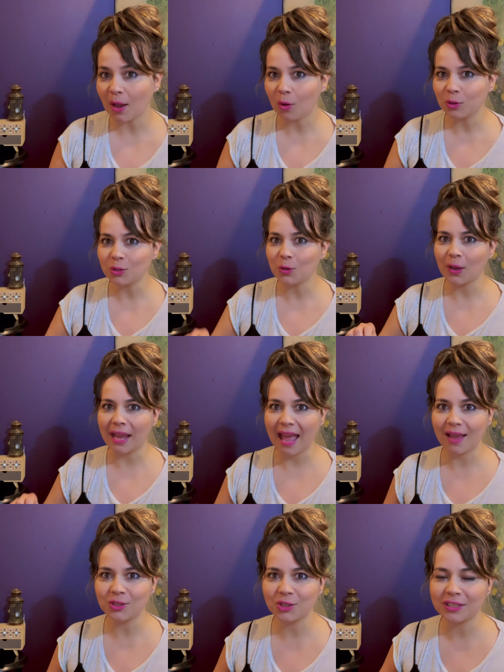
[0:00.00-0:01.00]
also
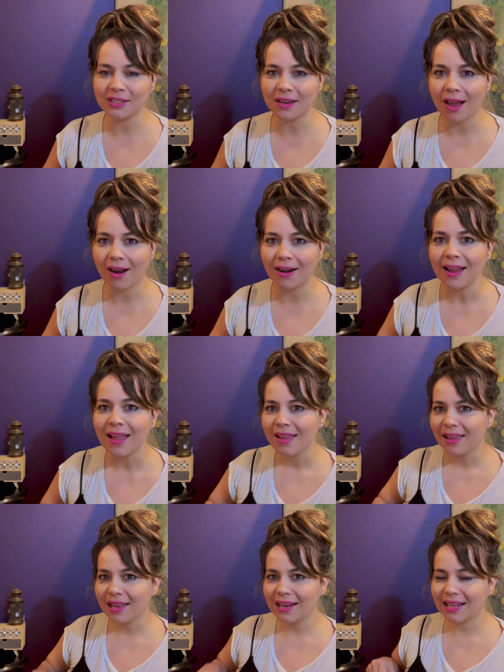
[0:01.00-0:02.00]
catch a star
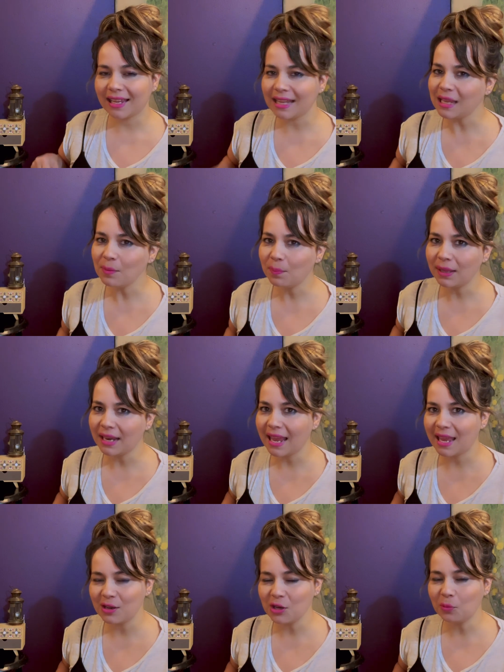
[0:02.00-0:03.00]
and keep it
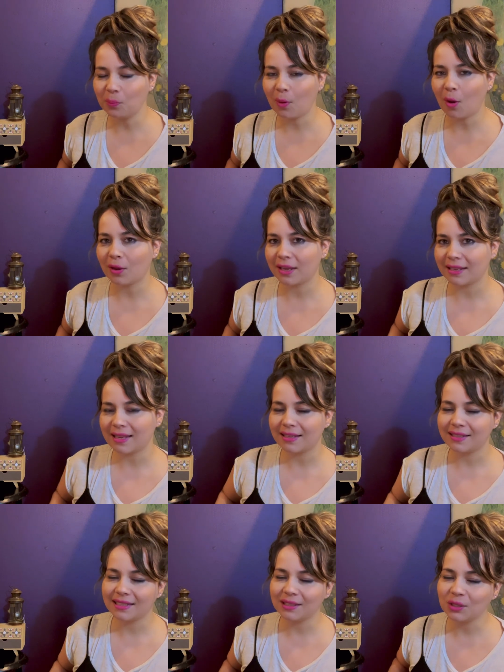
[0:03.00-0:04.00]
in your pocket
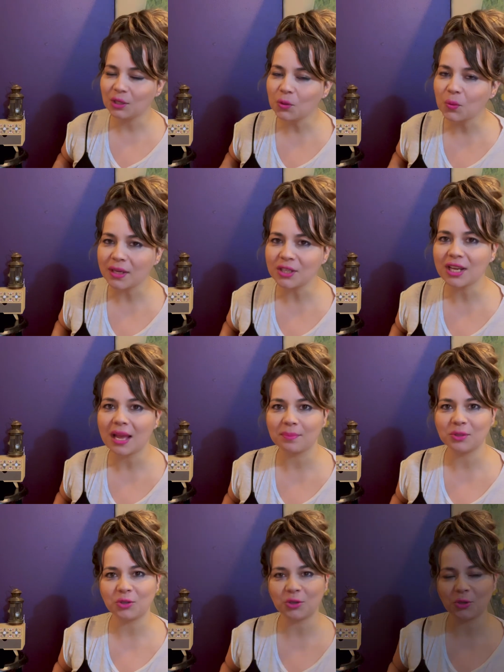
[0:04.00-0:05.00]
until your wish
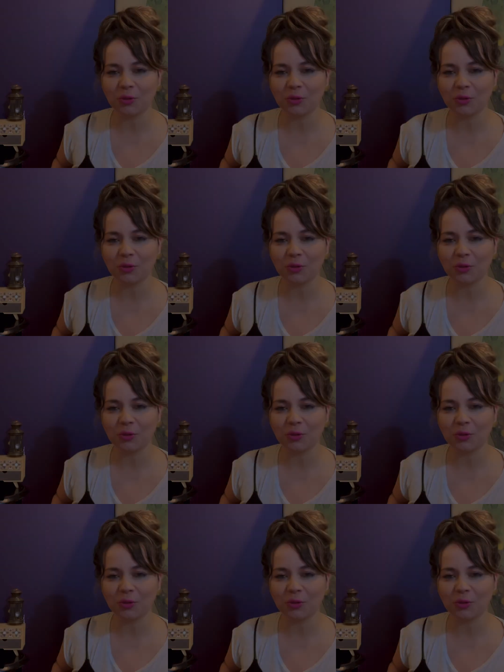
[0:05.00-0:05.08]
comes true.